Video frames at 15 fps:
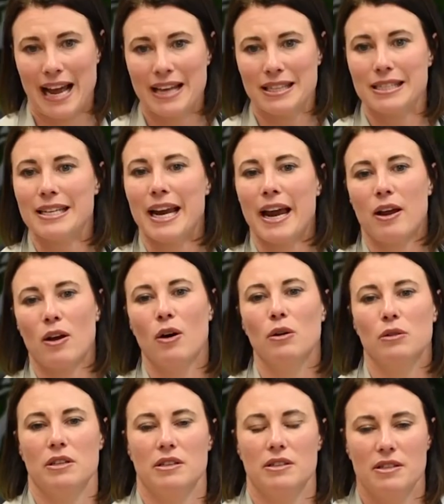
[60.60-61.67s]
our
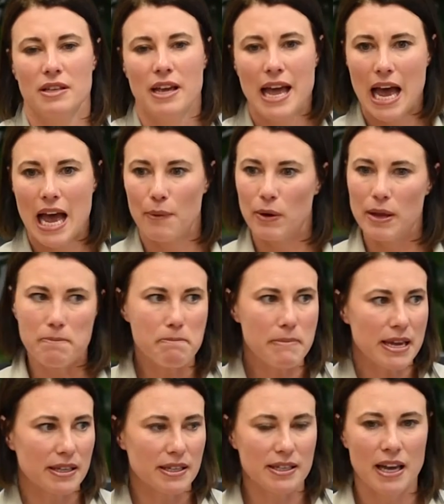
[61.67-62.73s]
stakeholders, and we
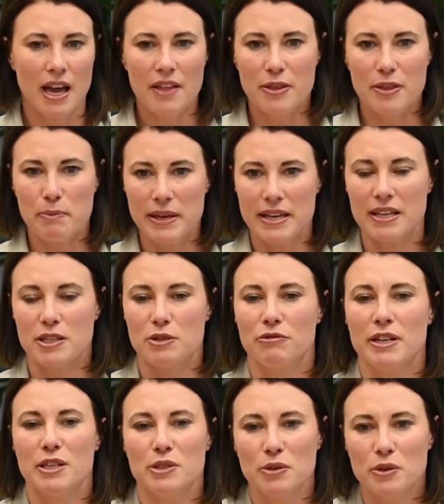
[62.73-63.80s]
miss the biggest
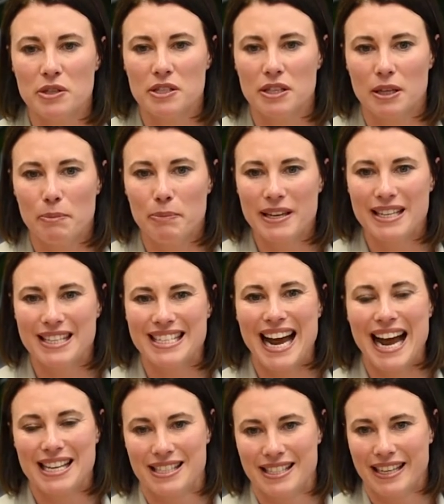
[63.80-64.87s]
resource and the biggest
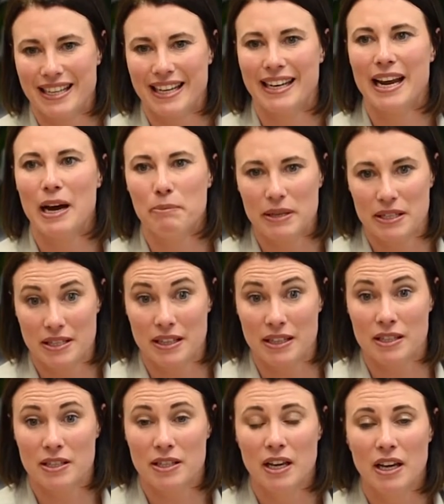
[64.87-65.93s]
asset in our
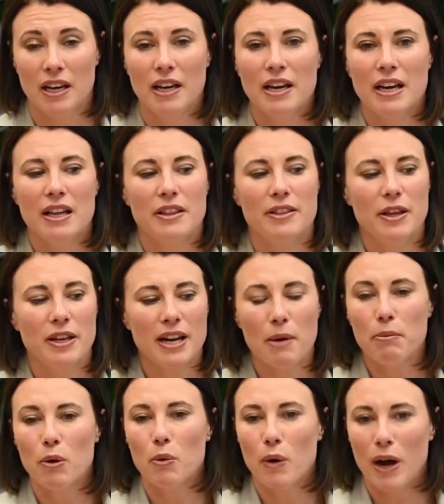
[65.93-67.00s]
business. The
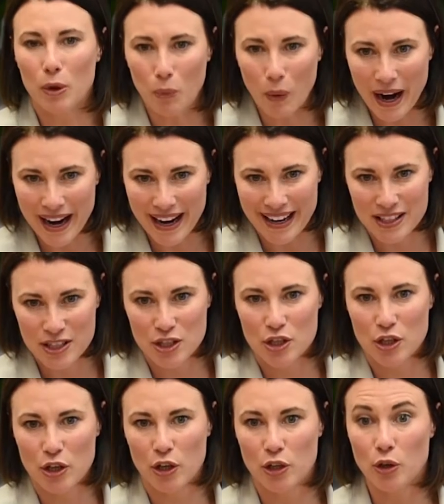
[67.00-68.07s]
number one way to
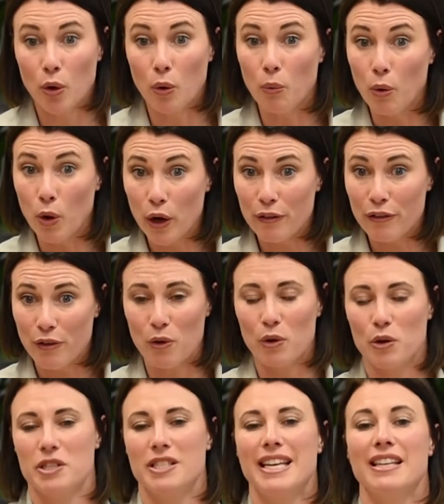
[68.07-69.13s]
turn your
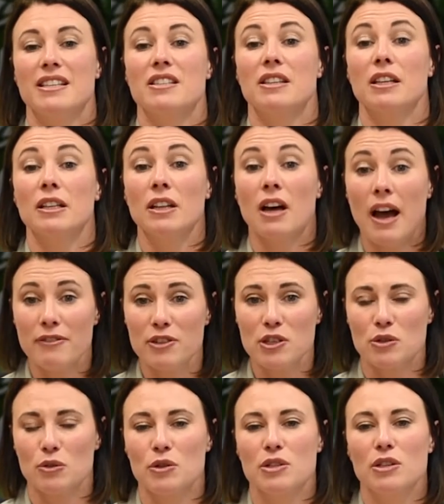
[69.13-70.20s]
workforce into the life
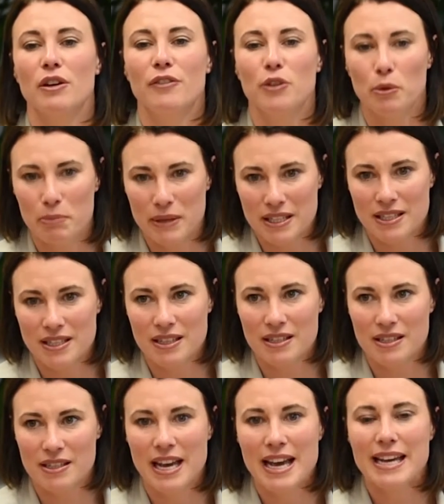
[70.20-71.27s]
source of your
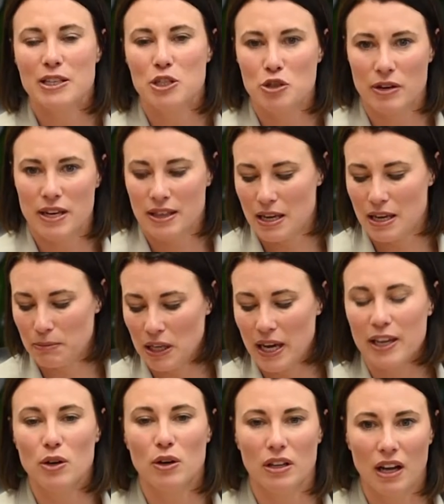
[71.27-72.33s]
business is treat them
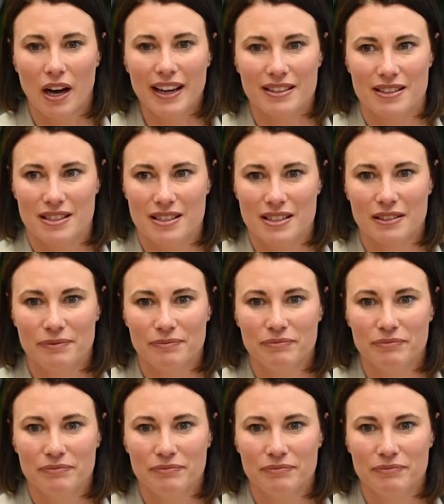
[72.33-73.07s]
like your clients.